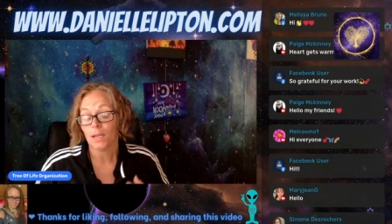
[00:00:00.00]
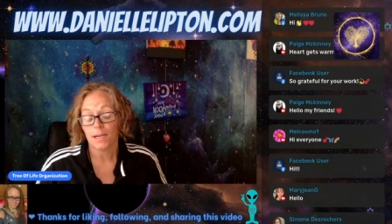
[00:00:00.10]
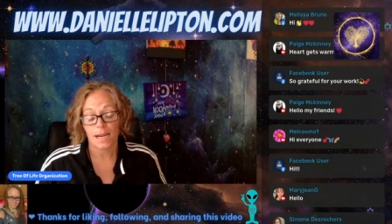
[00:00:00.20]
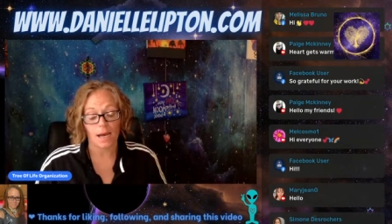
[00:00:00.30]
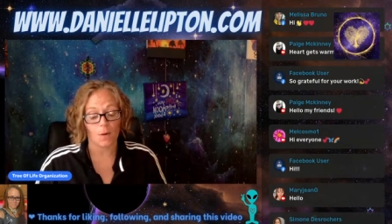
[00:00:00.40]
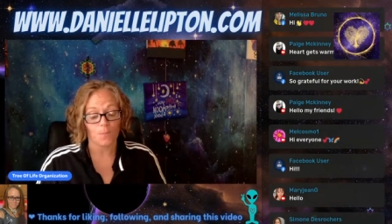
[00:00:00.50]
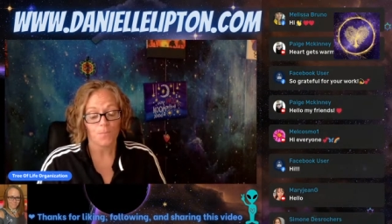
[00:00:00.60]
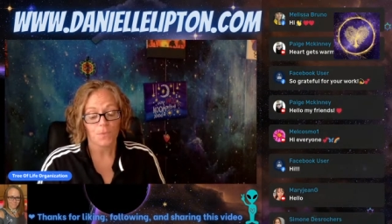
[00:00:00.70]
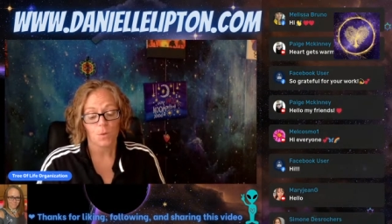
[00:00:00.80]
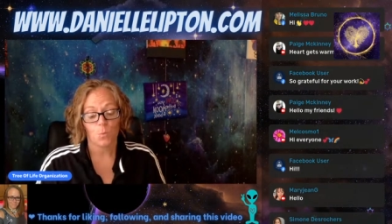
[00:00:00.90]
Now,
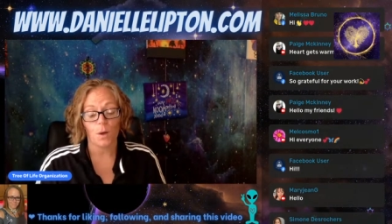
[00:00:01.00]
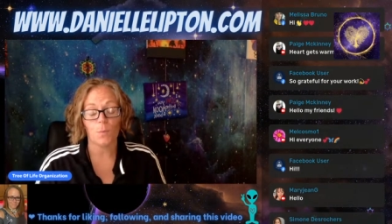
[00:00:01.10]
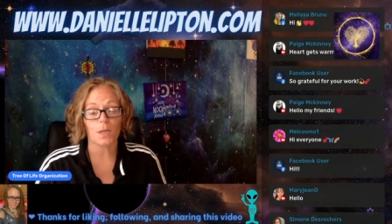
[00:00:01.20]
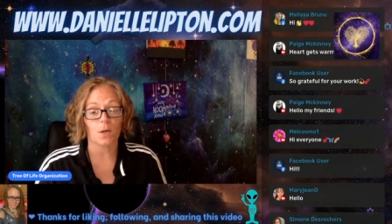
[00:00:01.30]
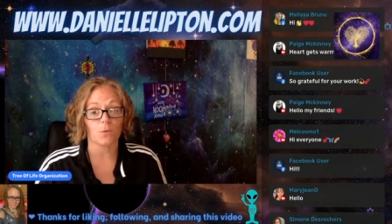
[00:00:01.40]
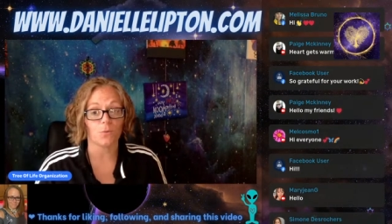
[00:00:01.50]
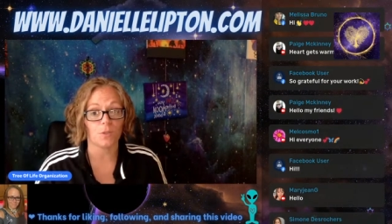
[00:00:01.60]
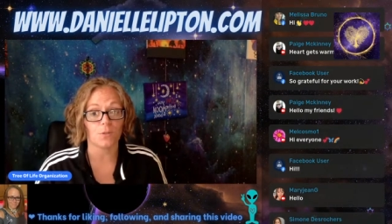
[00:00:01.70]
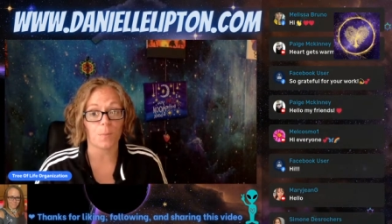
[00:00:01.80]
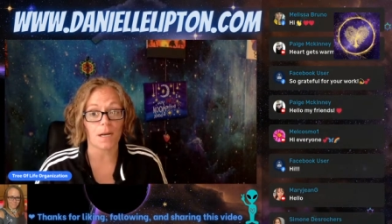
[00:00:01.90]
when we go through
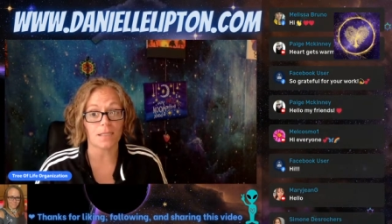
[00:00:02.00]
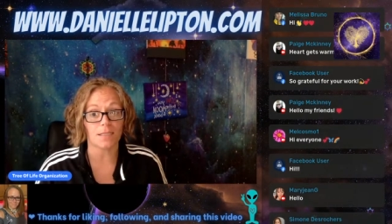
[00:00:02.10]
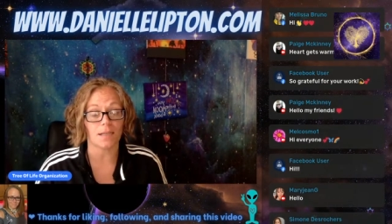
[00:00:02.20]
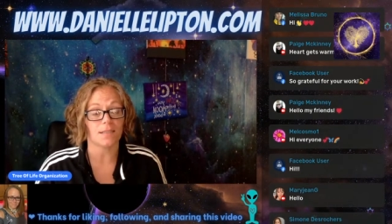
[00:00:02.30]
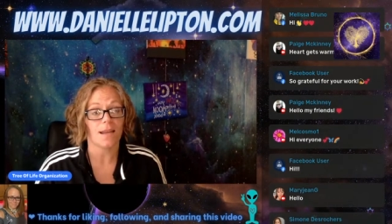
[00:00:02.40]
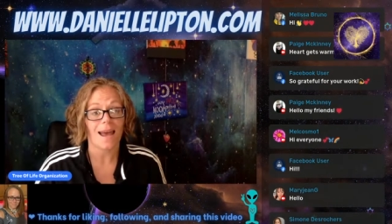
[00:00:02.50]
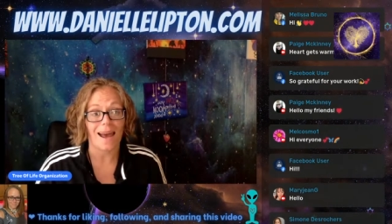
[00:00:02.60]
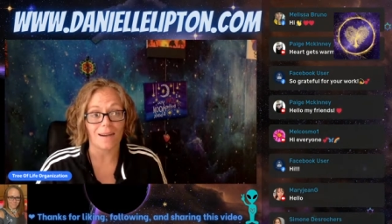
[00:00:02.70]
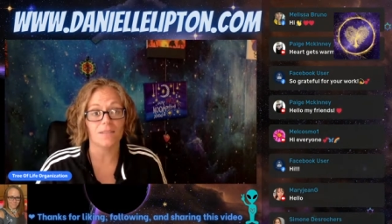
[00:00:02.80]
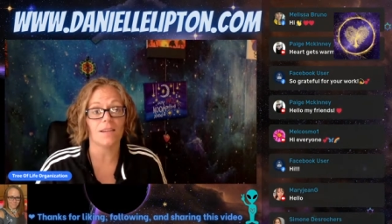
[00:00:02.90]
this process,
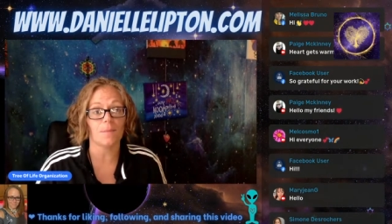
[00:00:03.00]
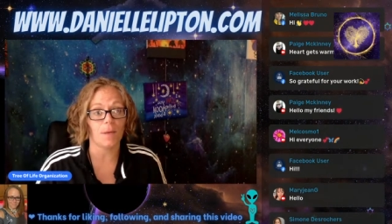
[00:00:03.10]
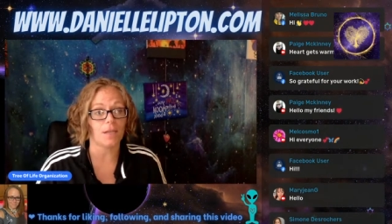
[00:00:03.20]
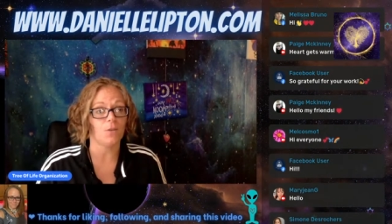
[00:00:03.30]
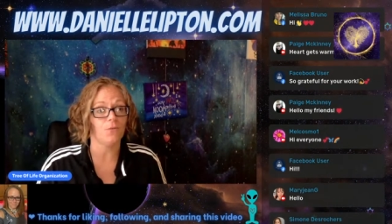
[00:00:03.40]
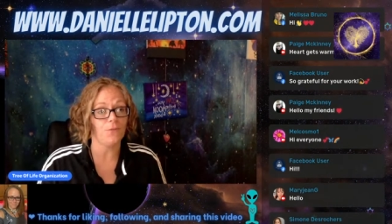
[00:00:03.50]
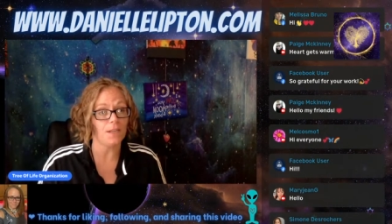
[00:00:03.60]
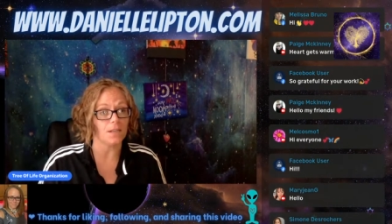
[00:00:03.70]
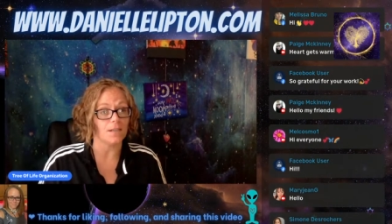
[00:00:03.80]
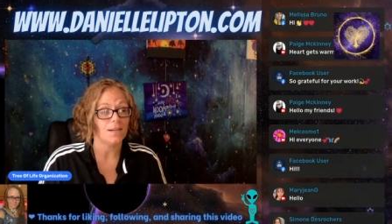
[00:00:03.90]
how does that make you feel?